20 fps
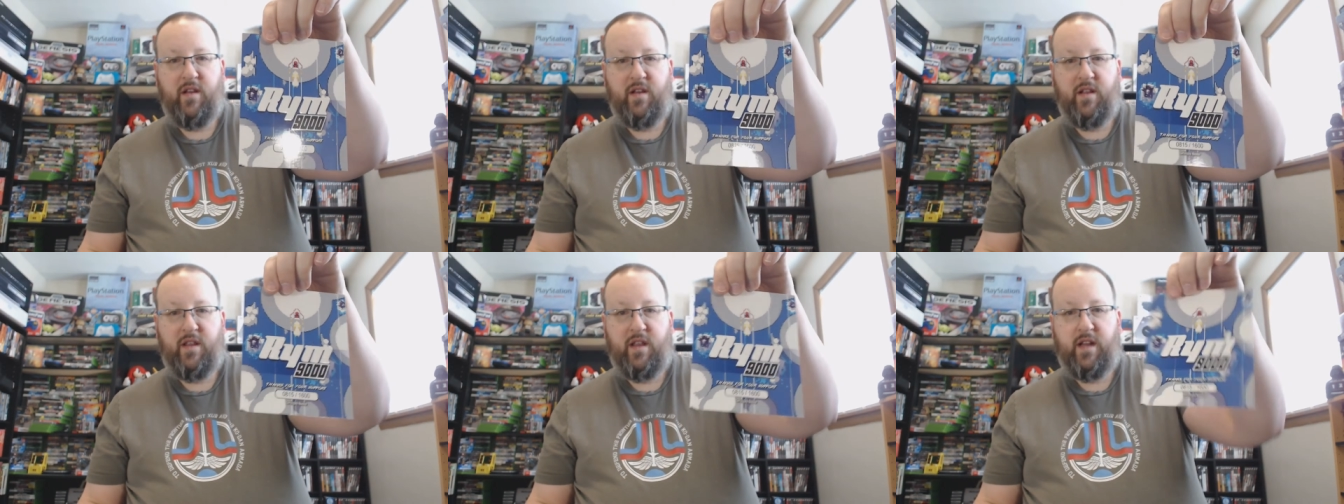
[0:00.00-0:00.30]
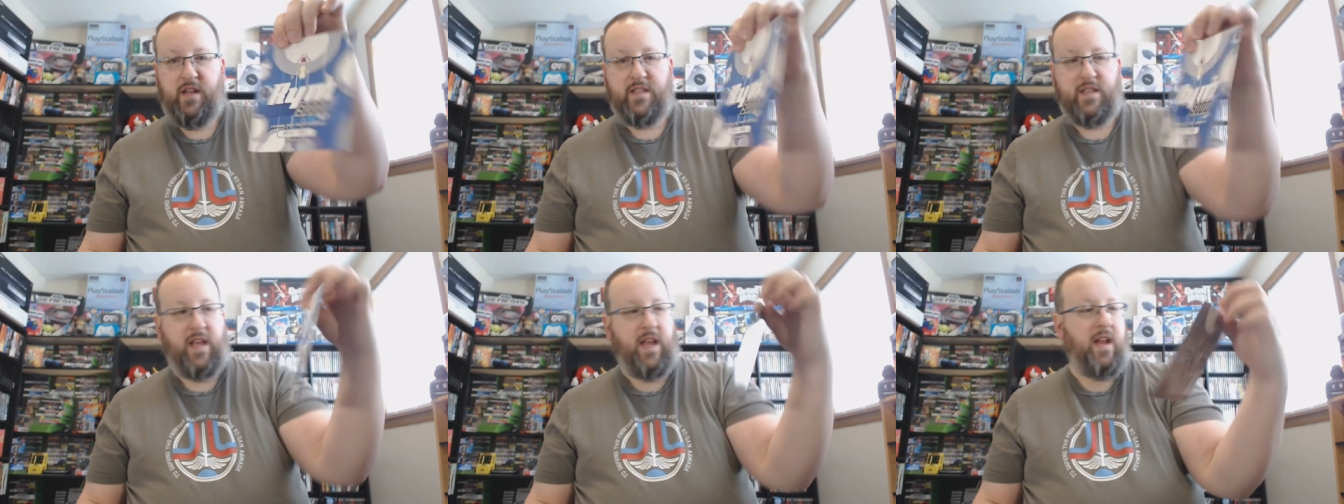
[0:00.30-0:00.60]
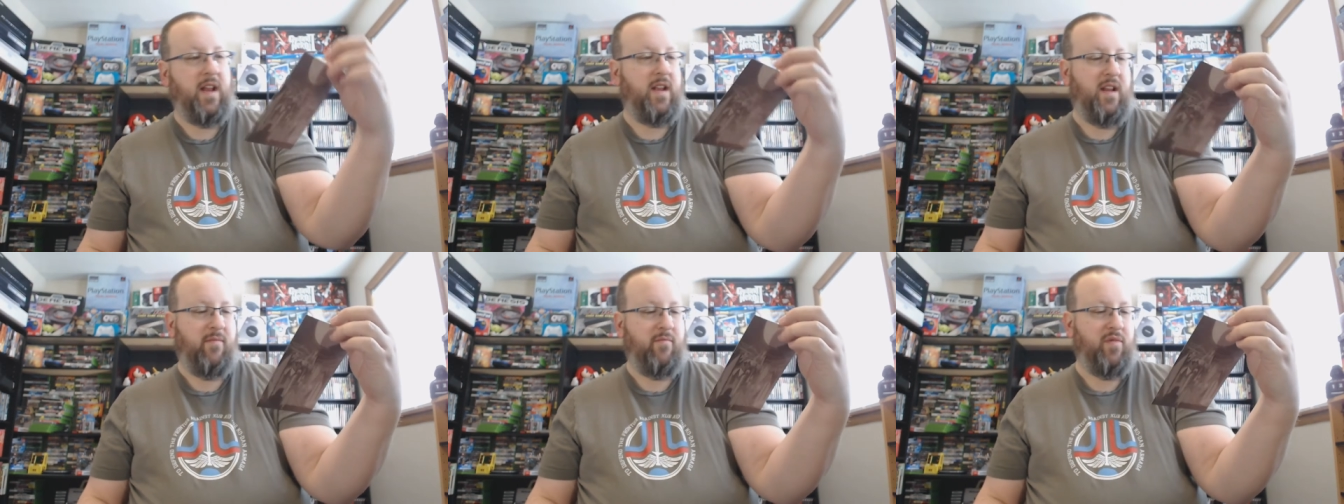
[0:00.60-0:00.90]
that is
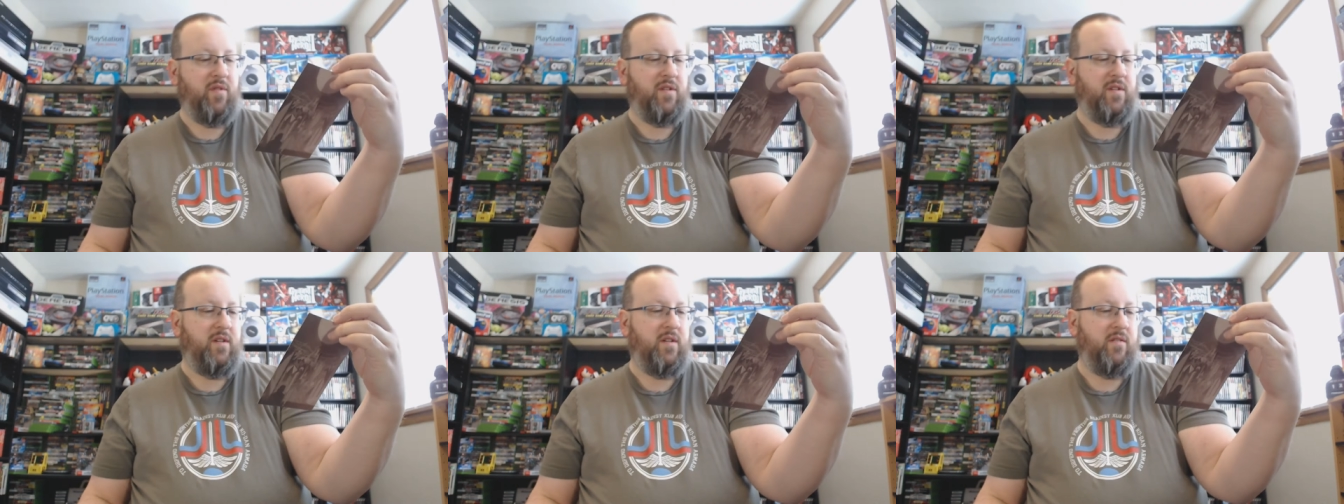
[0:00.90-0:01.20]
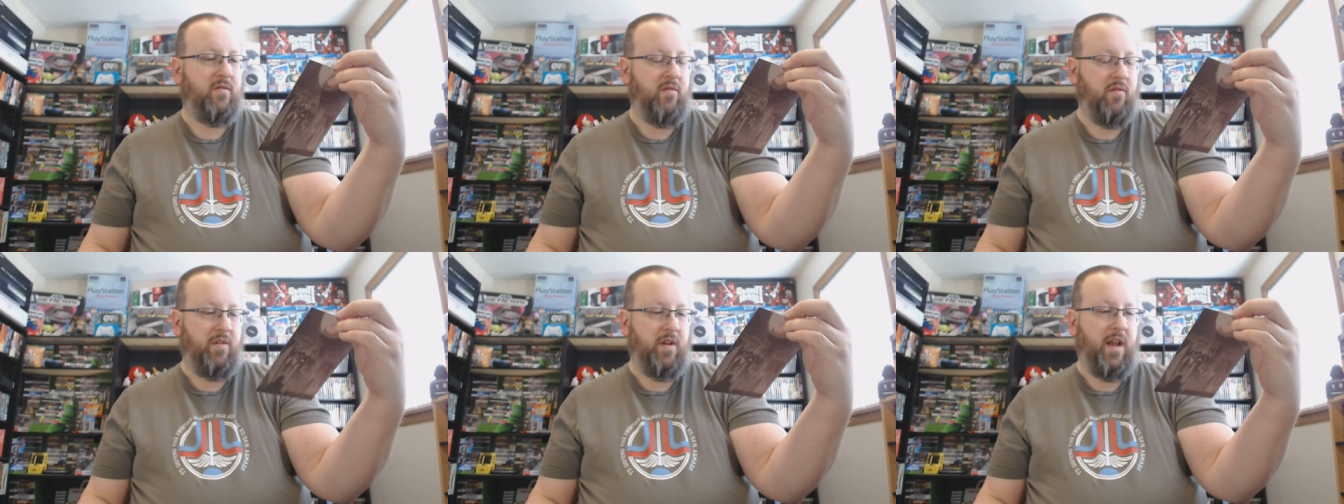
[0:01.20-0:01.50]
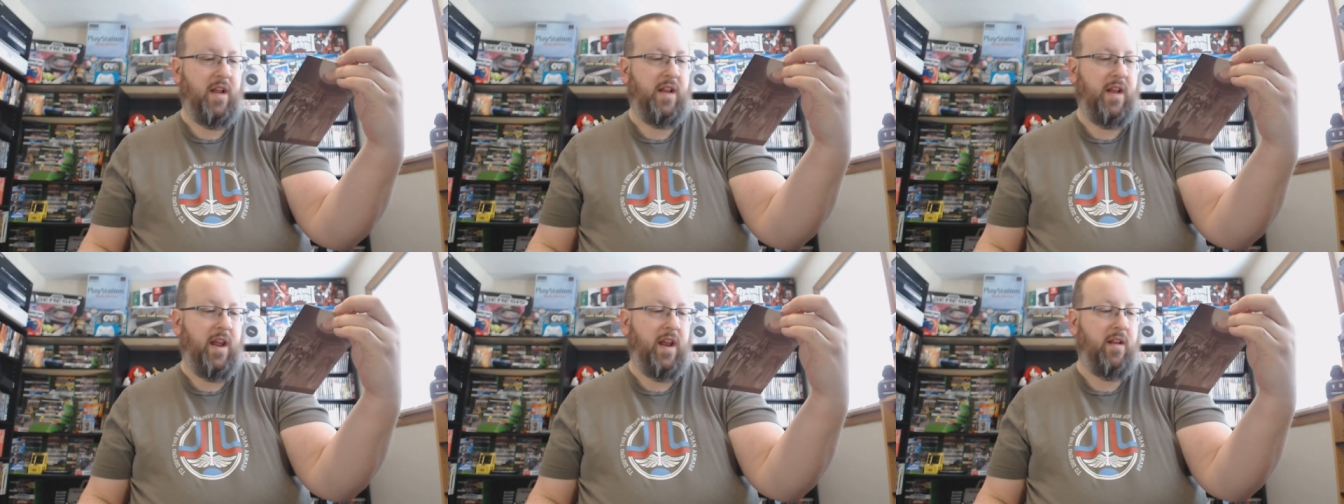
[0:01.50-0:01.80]
hand numbered, or
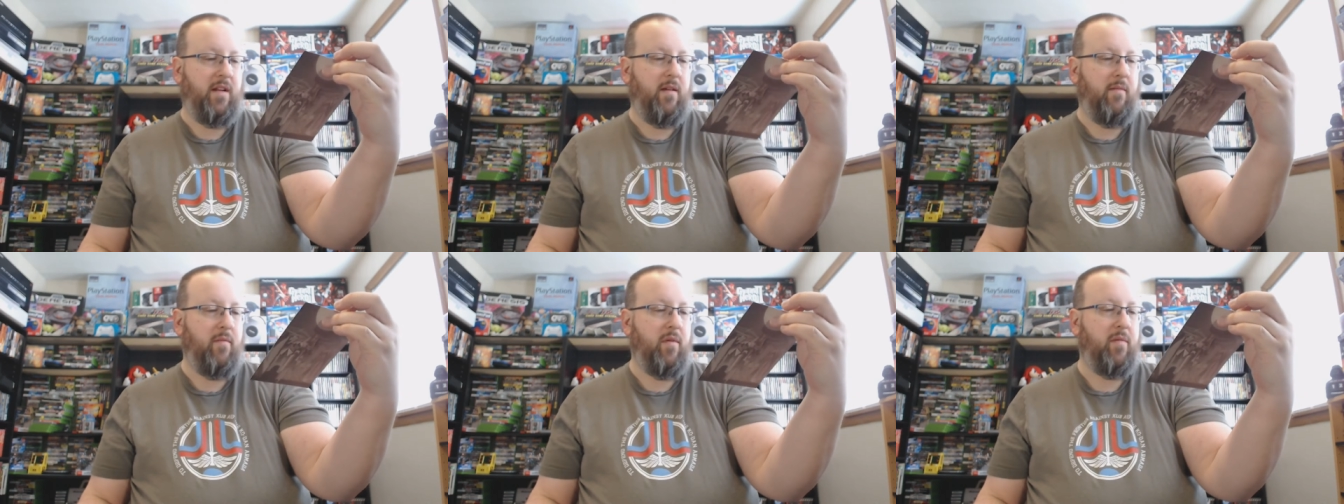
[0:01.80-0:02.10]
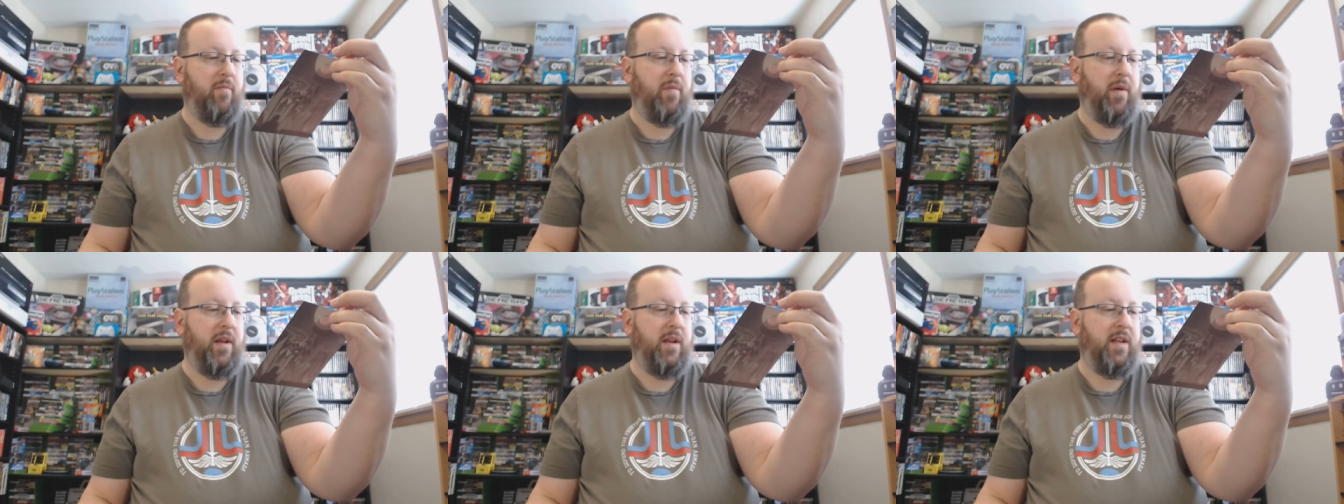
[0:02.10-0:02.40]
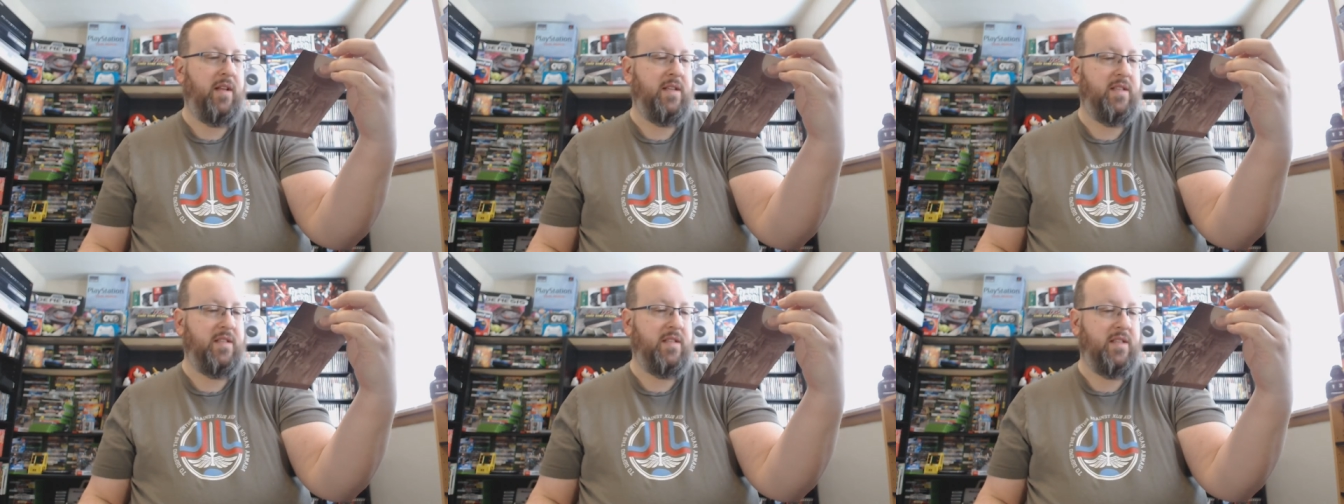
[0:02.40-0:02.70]
not hand numbered, but
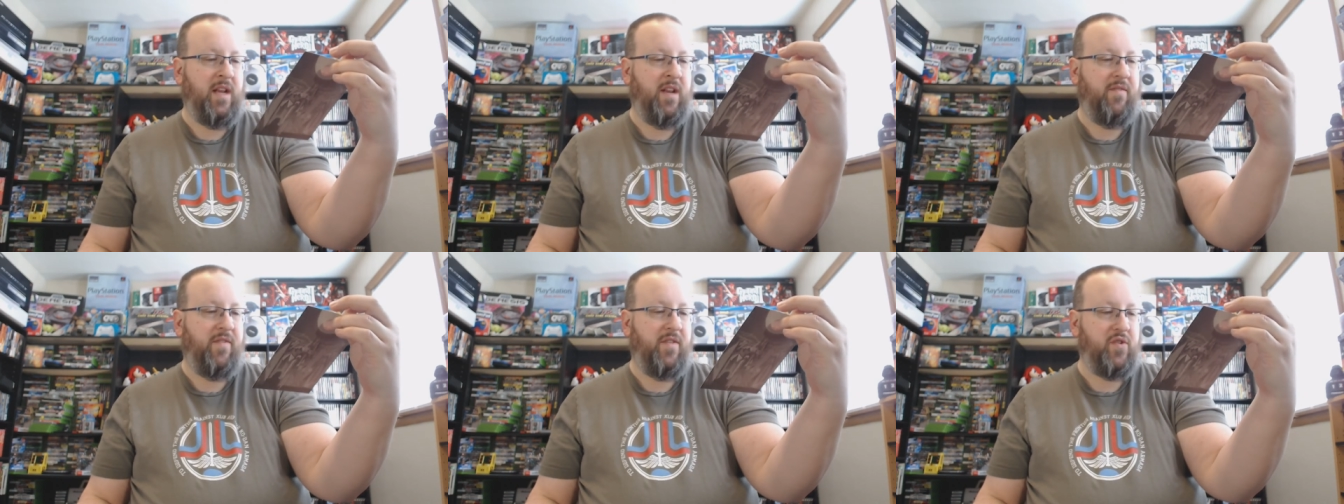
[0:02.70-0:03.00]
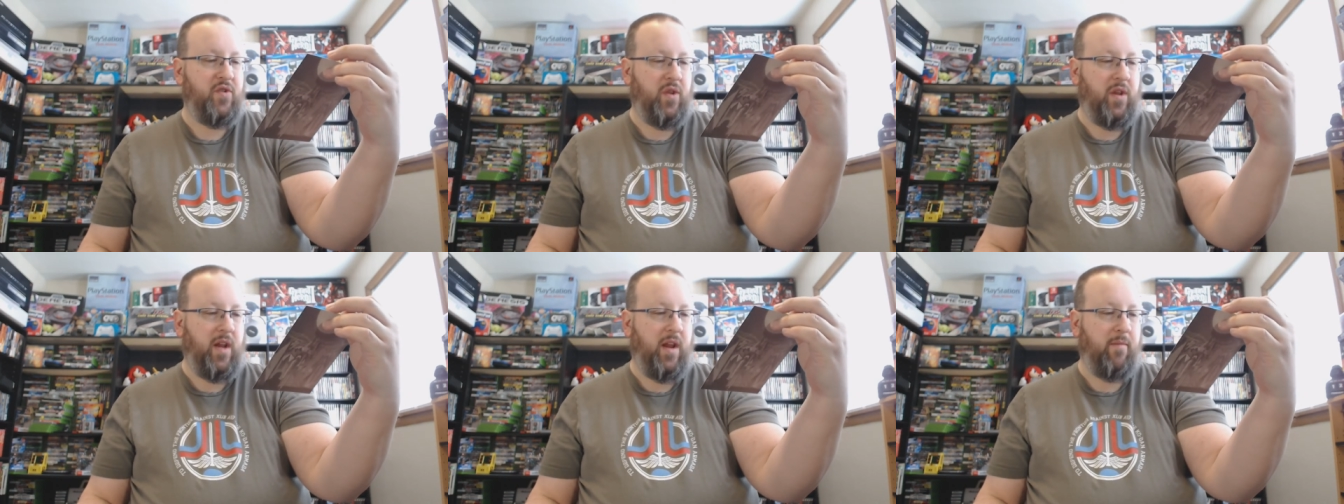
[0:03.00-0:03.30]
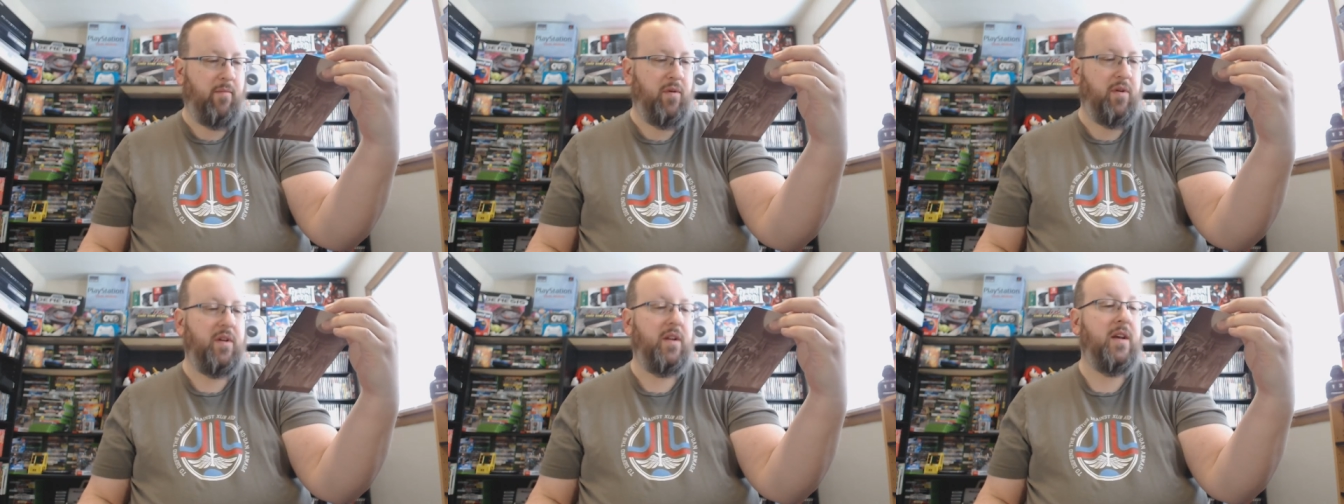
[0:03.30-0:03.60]
is individually
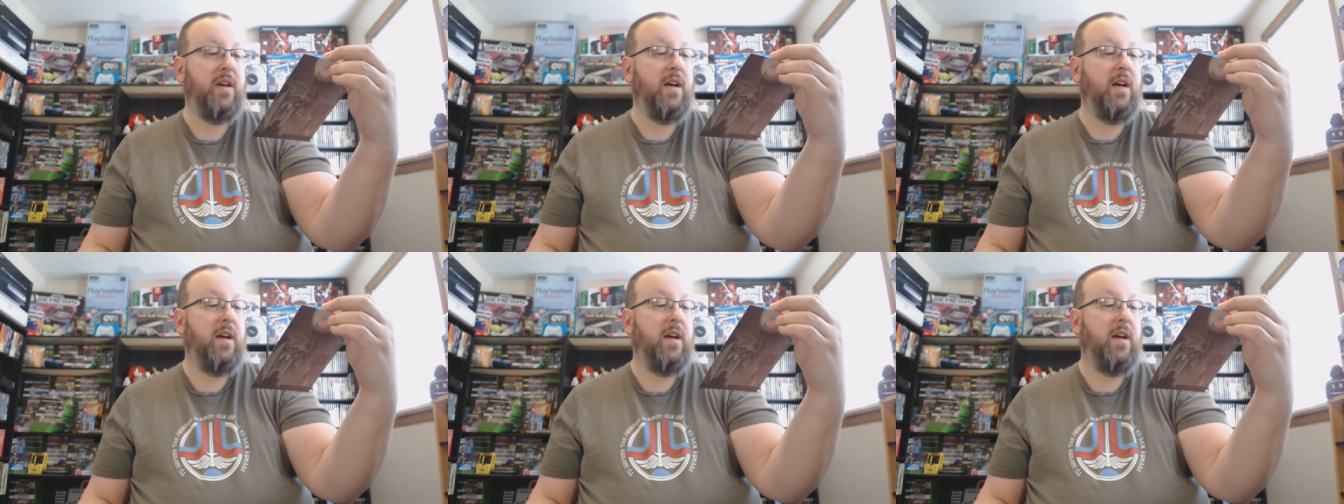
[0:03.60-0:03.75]
numbered.